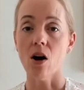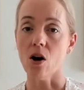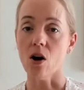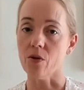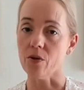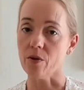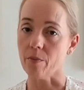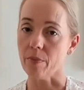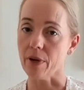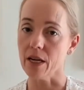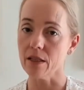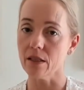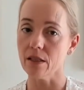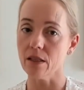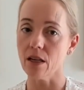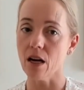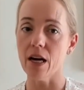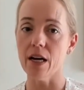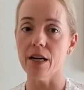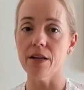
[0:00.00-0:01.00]
On the plus
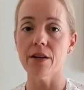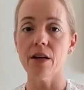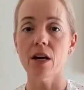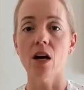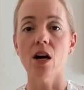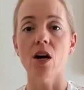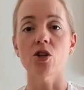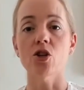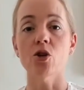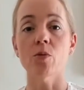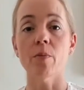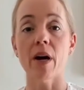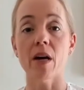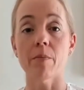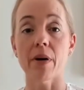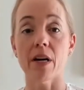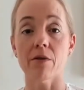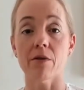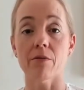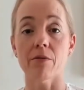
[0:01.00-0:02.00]
side, you may
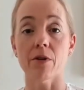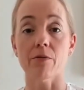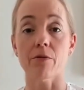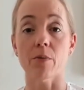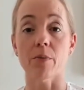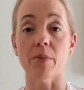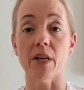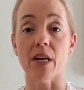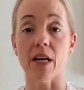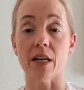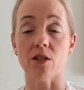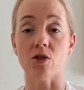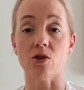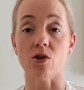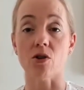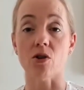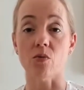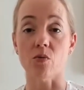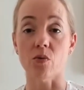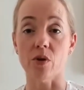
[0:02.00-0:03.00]
benefit from the
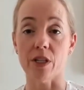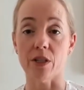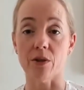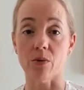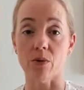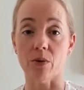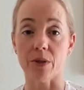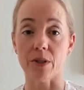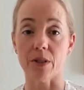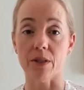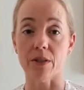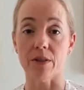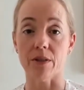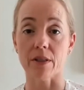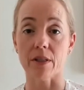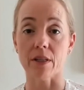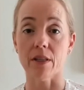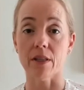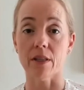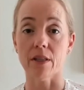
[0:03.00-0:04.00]
extra
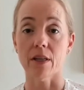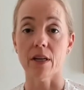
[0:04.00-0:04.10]
resources